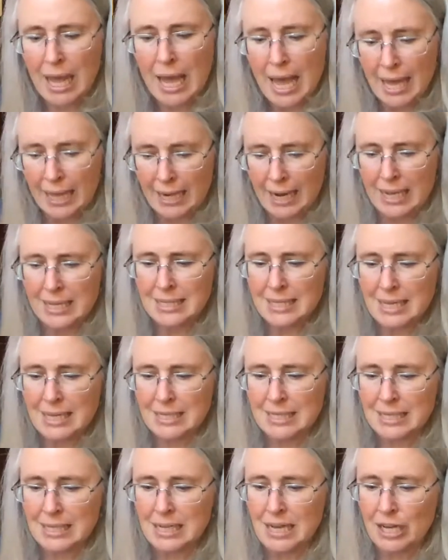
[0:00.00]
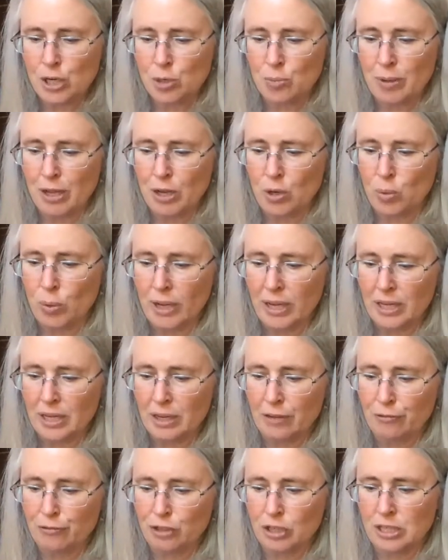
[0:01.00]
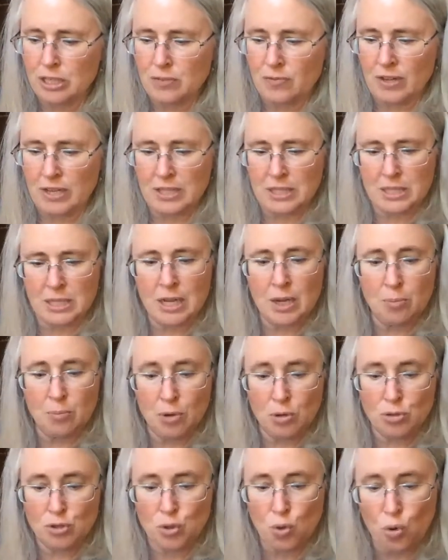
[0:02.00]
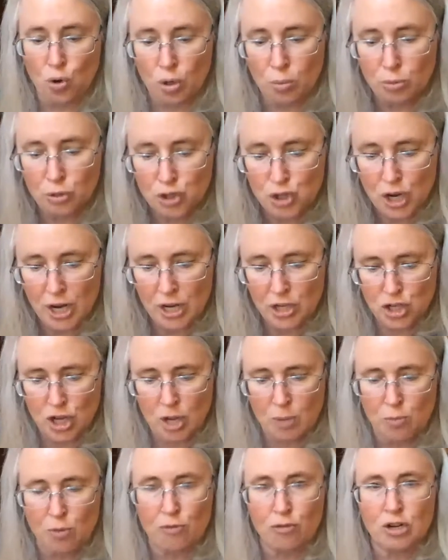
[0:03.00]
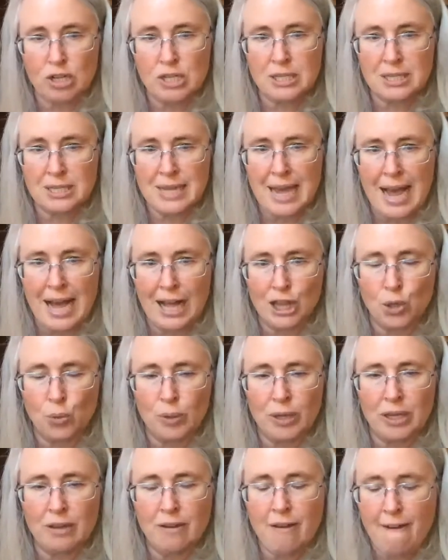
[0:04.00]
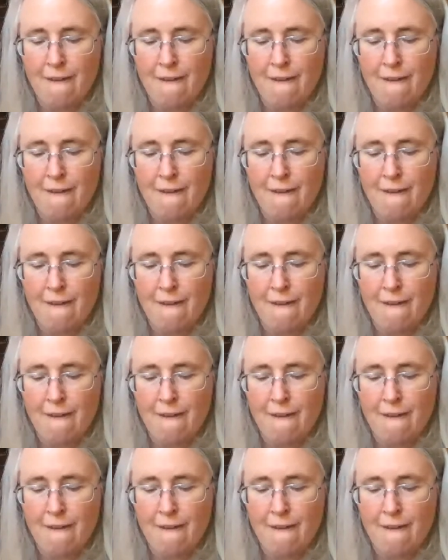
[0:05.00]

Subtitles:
and as I did not obey quick enough for his fancy, a most horrible change came over his tallowy